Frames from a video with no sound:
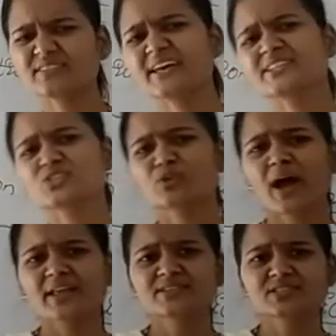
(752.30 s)
Then
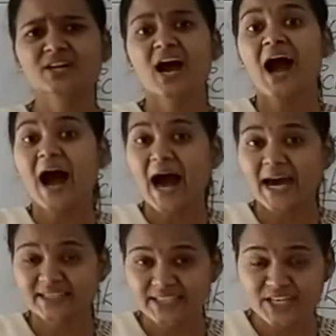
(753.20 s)
students,
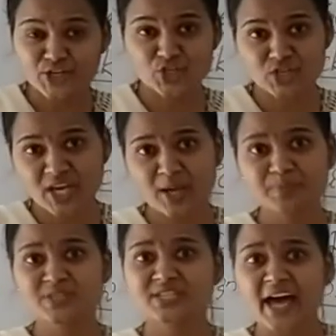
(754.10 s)
are the
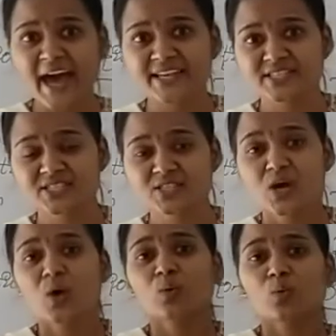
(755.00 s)
shape, size,
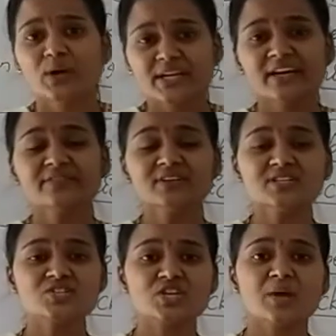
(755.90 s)
whatever
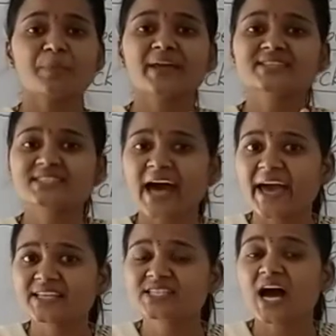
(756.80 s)
shape and
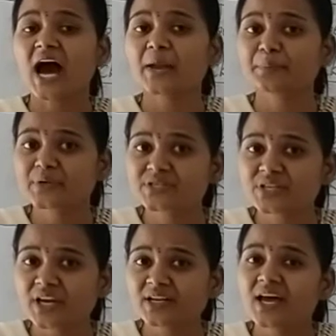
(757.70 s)
size are
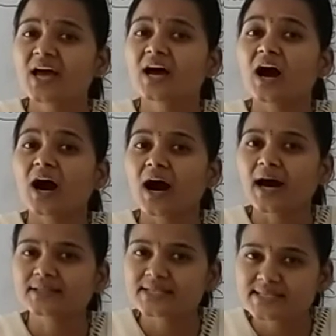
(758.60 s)
present,
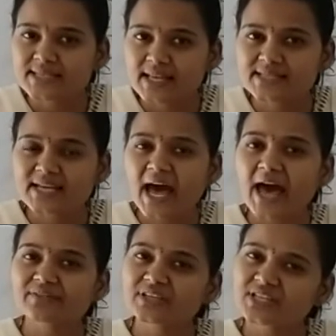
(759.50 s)
are the cells are
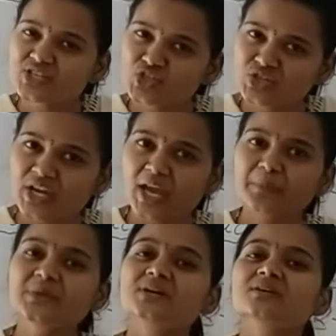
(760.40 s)
having the
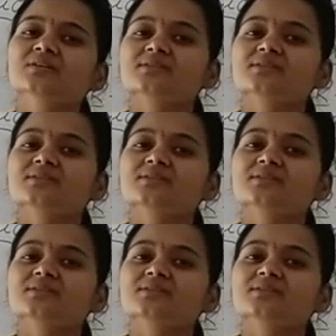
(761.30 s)
shape,